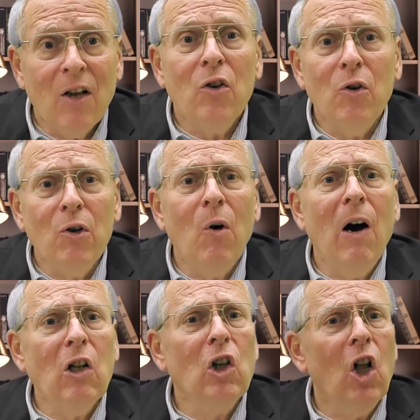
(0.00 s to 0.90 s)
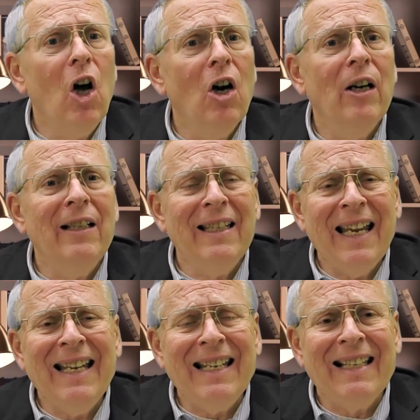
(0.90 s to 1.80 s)
You know how long it
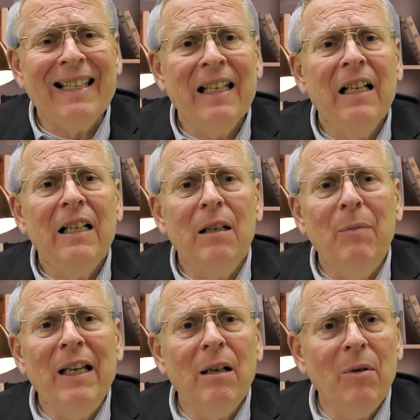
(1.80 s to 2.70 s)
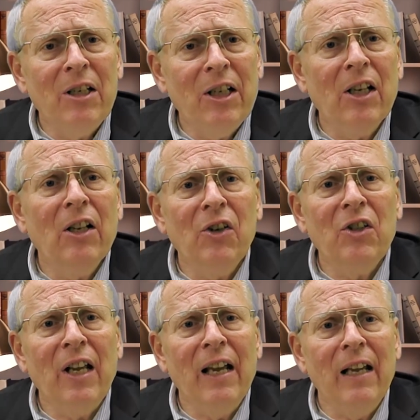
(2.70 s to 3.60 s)
takes to be in a particular
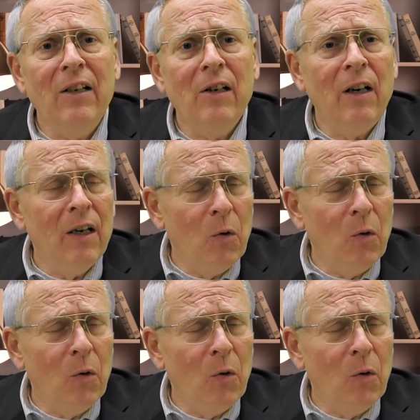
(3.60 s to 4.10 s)
stage.